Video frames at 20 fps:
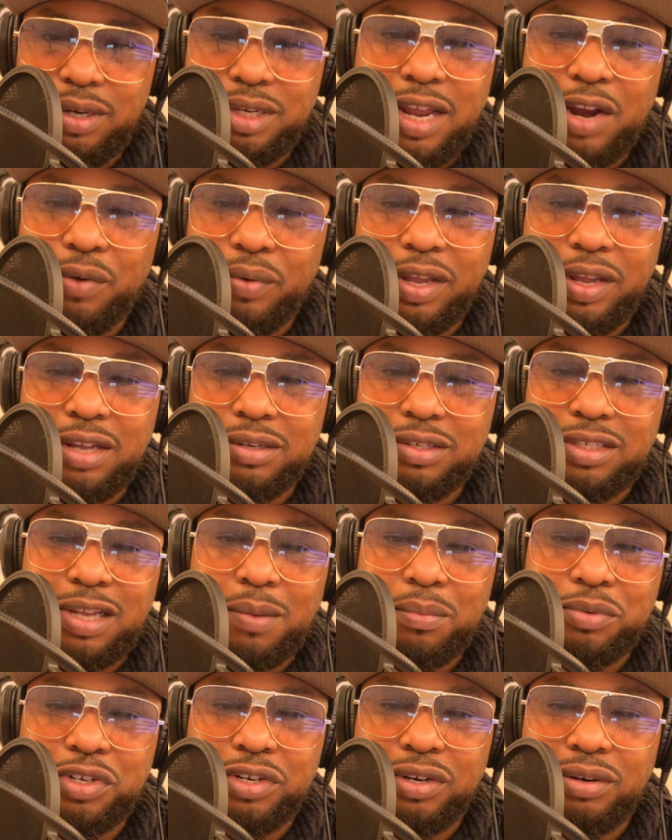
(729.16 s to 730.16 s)
dairy
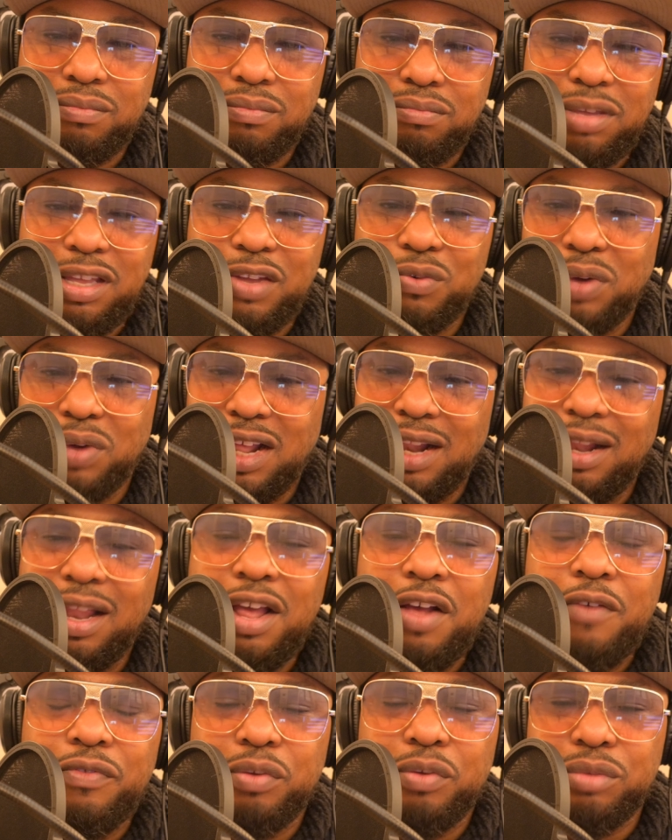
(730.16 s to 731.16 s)
consumption. Meanwhile,
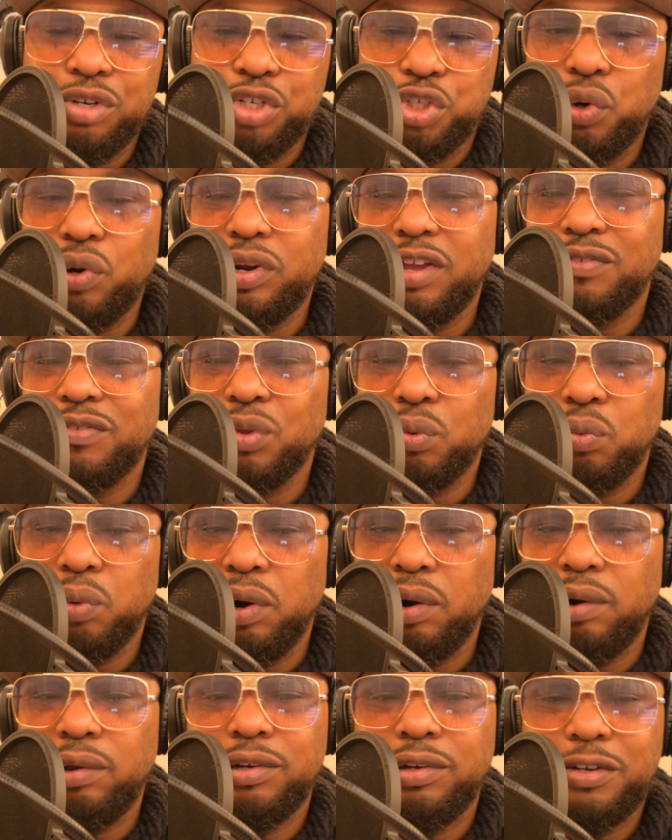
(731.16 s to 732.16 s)
the majority of the
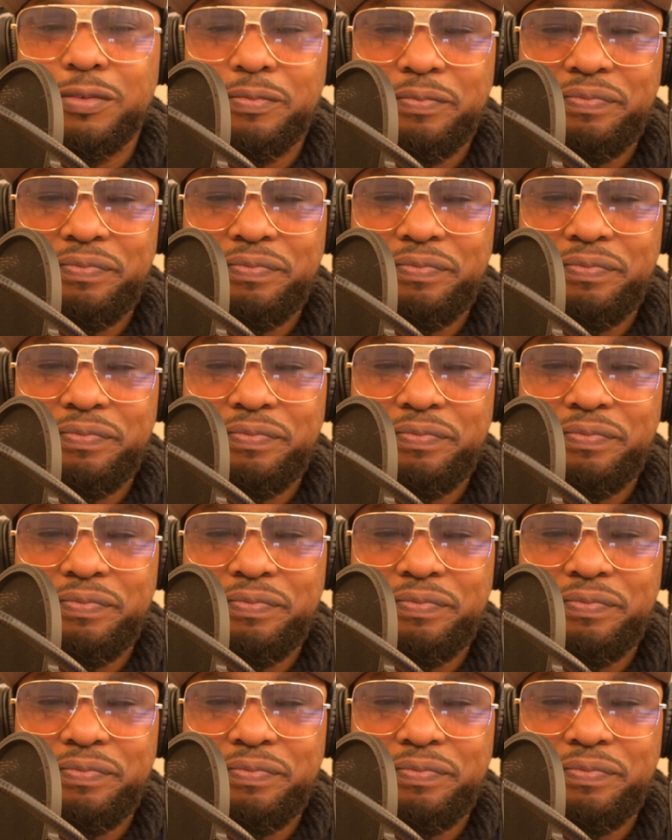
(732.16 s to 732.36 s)
world